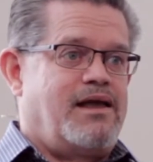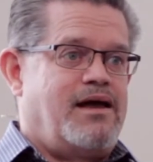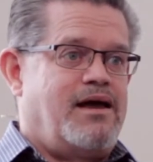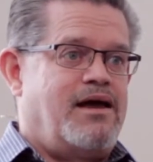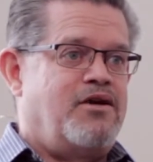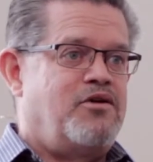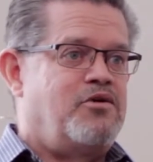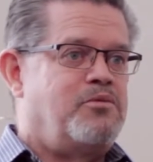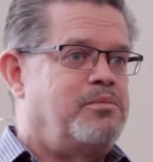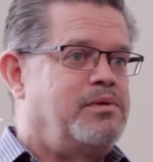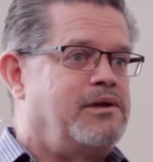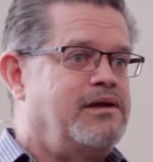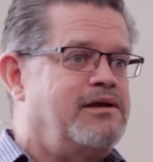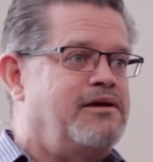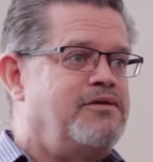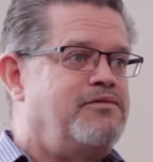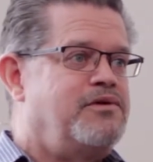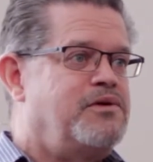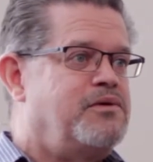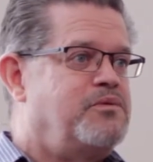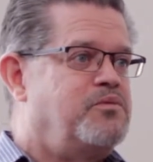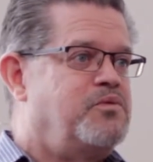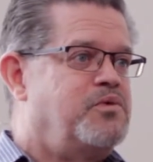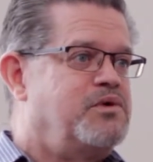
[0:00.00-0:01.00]
I don't
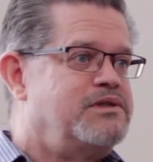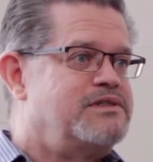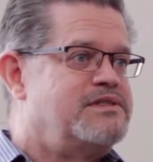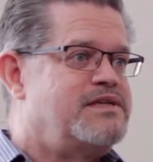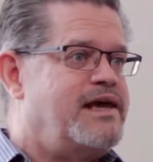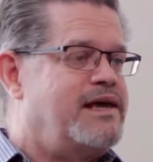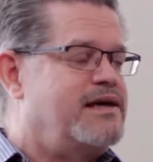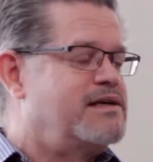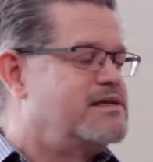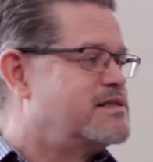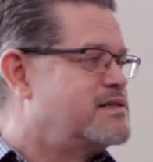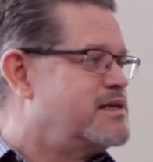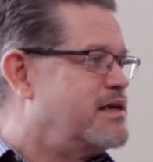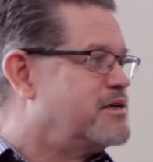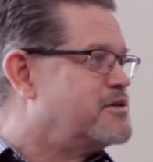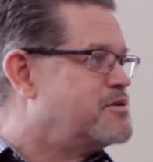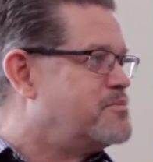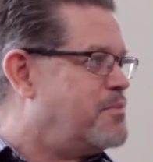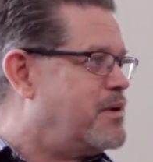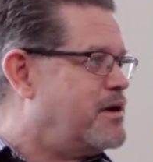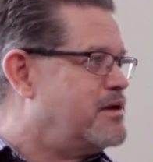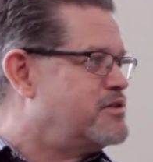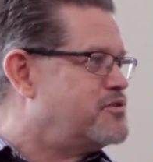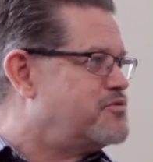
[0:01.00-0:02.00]
believe it would take
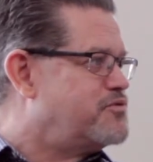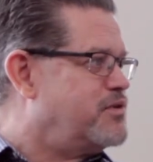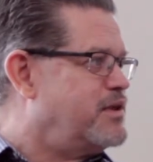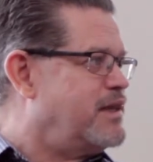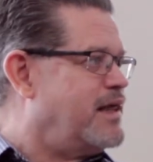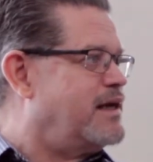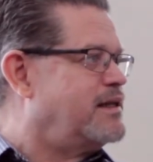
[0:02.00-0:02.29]
6 months for